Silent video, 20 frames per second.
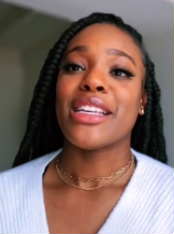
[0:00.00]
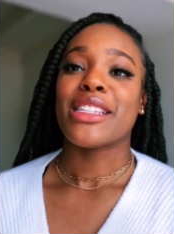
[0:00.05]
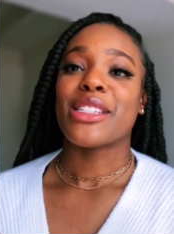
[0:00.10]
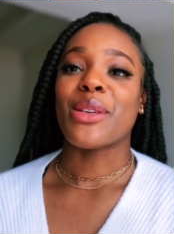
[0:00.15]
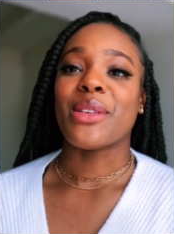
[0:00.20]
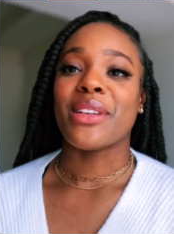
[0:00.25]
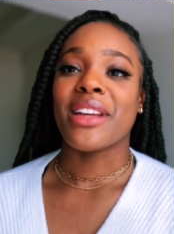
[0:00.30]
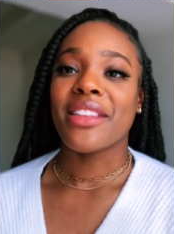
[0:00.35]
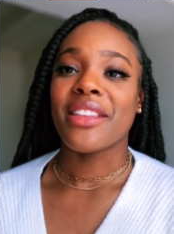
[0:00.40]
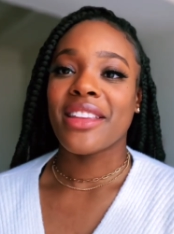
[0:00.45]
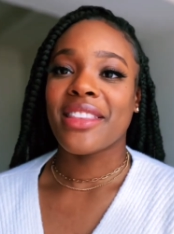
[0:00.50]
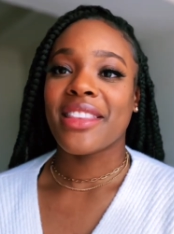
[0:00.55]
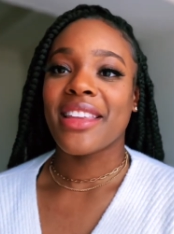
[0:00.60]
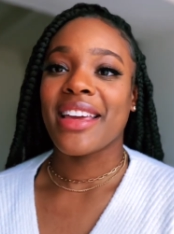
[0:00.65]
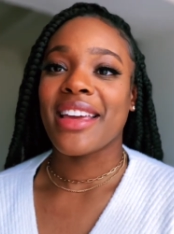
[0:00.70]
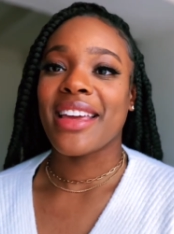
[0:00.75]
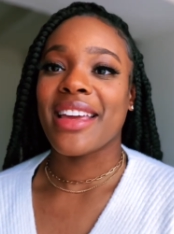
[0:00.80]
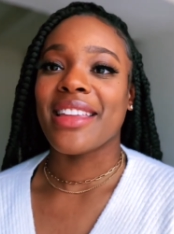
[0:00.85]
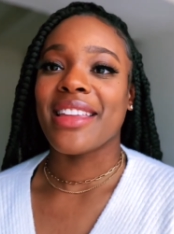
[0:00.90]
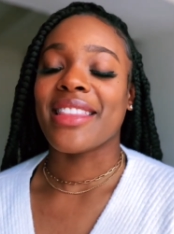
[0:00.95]
So another
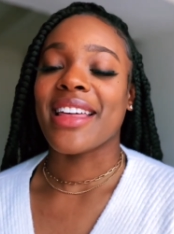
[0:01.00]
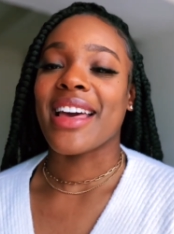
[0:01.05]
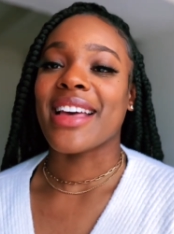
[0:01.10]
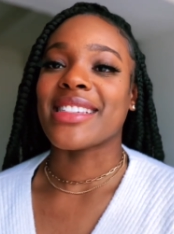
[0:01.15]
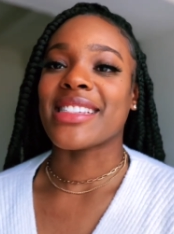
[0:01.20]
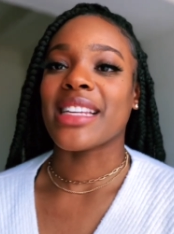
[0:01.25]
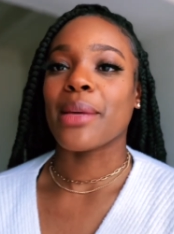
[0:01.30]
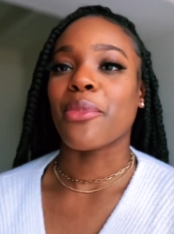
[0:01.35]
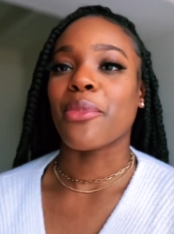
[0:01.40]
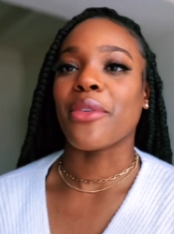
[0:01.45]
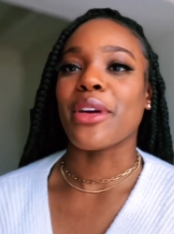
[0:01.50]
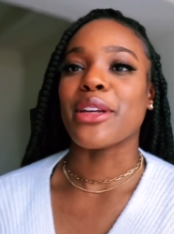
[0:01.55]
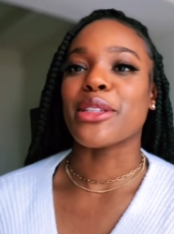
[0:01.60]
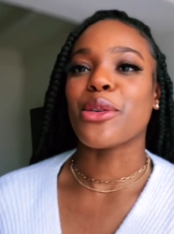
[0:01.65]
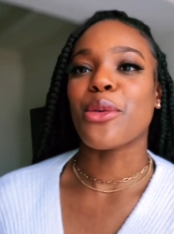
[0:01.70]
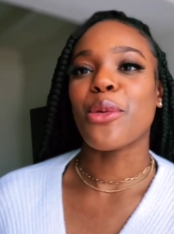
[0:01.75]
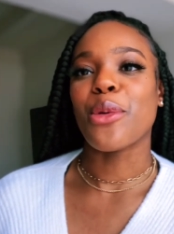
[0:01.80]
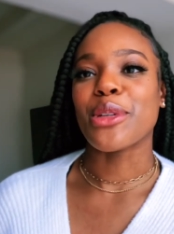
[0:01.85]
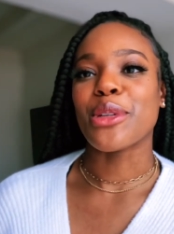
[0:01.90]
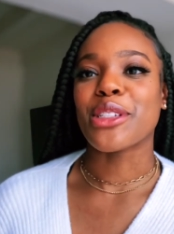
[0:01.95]
thing that separates
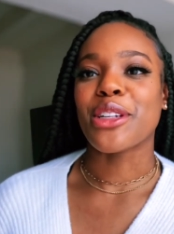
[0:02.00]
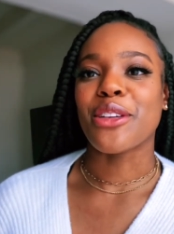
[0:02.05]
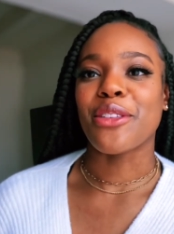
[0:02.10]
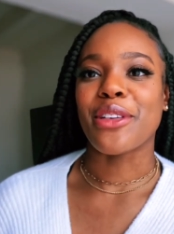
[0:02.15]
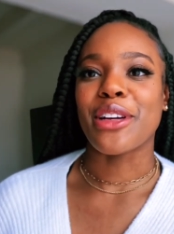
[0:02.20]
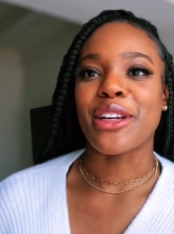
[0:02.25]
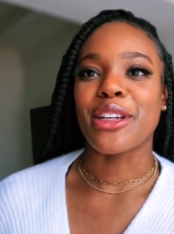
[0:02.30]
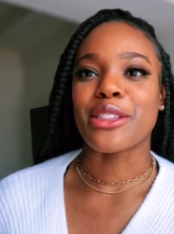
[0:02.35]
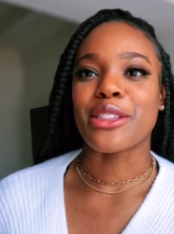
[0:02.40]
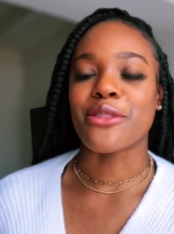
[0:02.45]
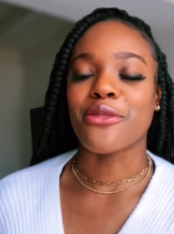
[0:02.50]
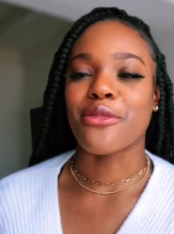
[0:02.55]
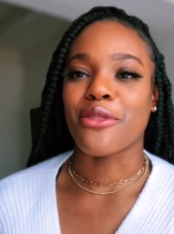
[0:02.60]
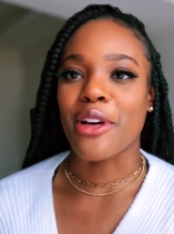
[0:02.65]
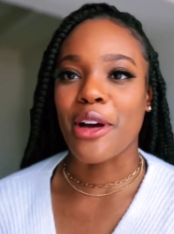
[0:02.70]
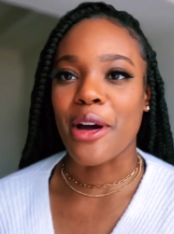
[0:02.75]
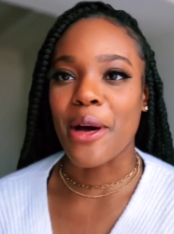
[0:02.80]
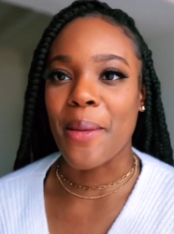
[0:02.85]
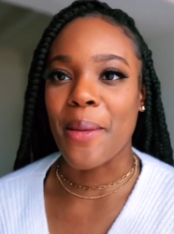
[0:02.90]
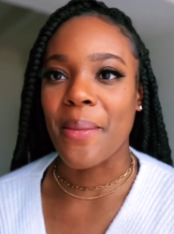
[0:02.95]
Course Careers
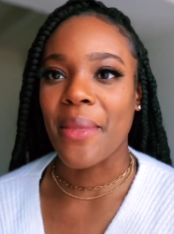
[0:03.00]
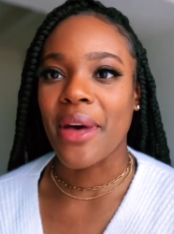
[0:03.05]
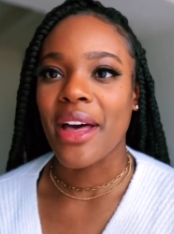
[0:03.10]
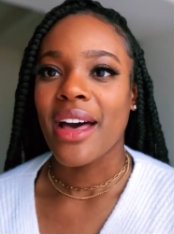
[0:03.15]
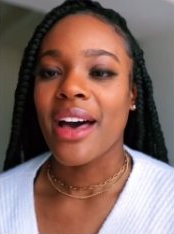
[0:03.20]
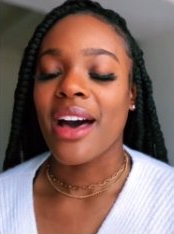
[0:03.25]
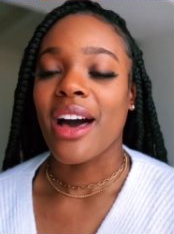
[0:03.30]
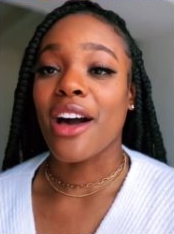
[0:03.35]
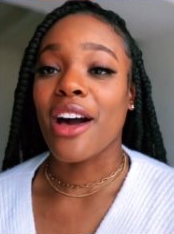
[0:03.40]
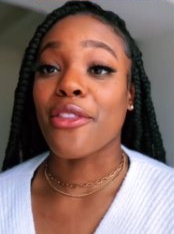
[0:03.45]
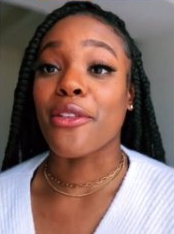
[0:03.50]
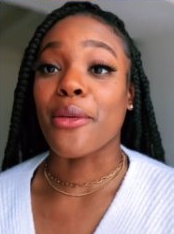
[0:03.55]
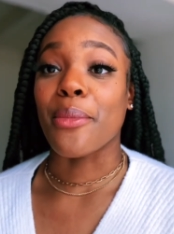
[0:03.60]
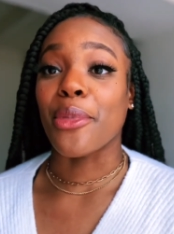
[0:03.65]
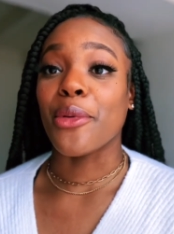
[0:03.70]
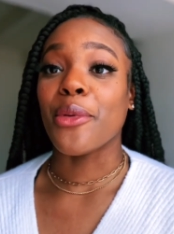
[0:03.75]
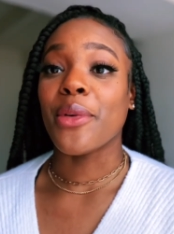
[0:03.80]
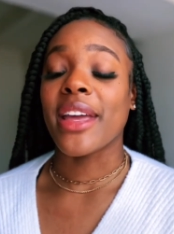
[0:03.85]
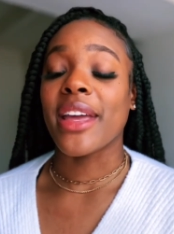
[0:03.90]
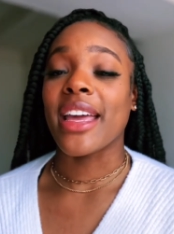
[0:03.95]
from other
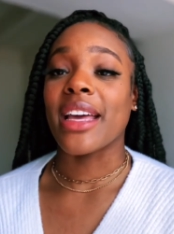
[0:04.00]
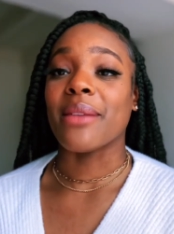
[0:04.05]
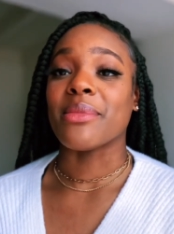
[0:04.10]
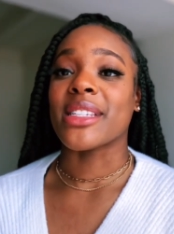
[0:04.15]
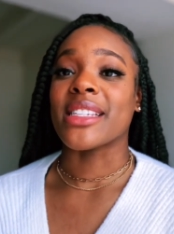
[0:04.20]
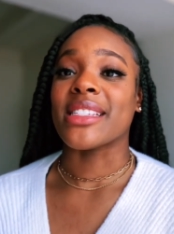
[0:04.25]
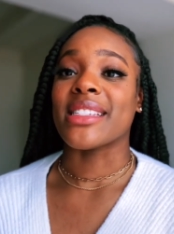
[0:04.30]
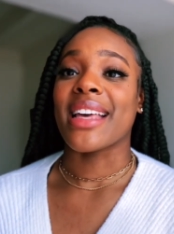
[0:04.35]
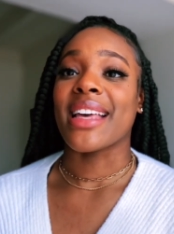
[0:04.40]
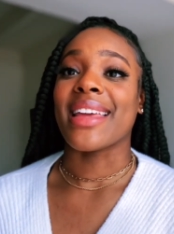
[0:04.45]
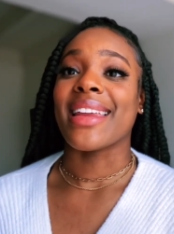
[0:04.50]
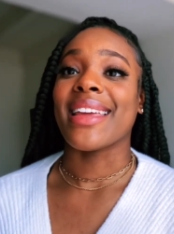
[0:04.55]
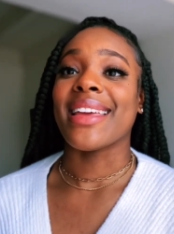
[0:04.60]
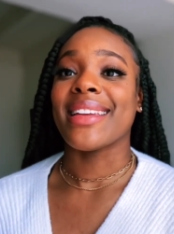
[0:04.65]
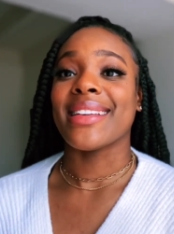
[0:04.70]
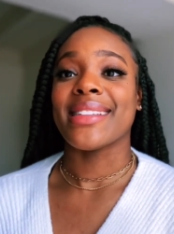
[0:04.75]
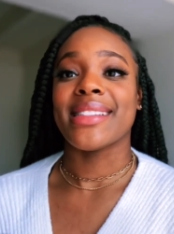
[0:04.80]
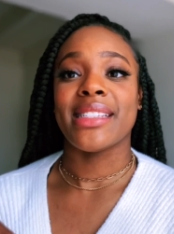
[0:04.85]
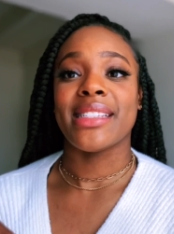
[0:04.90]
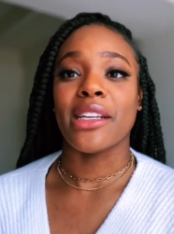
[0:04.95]
boot camps is that it
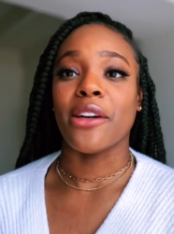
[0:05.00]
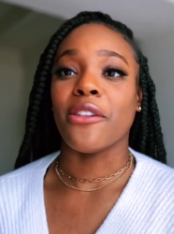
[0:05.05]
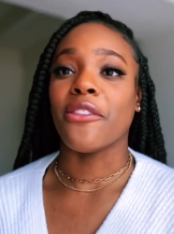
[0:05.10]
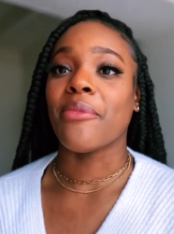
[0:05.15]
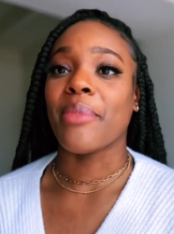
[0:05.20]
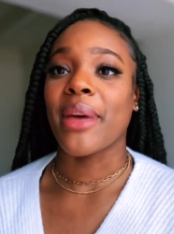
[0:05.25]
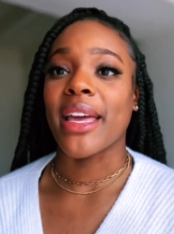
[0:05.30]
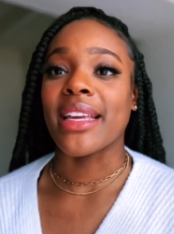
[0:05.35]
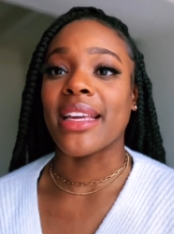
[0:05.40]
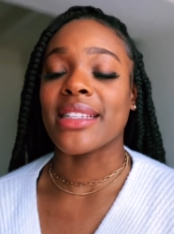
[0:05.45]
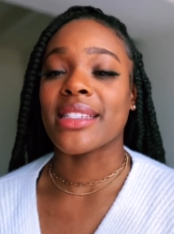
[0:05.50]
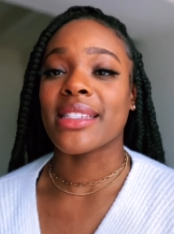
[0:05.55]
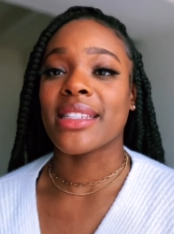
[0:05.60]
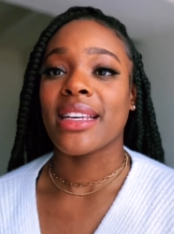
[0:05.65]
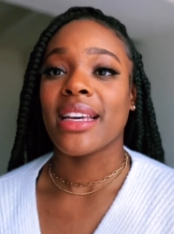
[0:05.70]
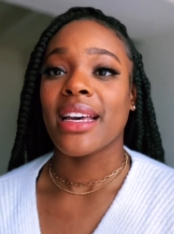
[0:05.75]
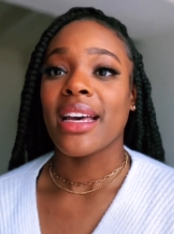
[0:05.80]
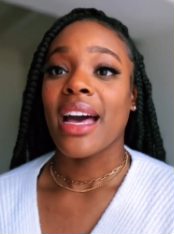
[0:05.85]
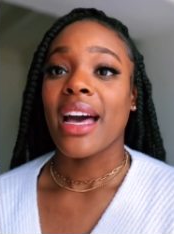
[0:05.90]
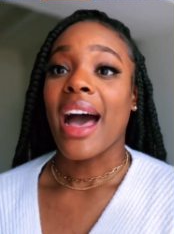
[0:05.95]
is self-paced.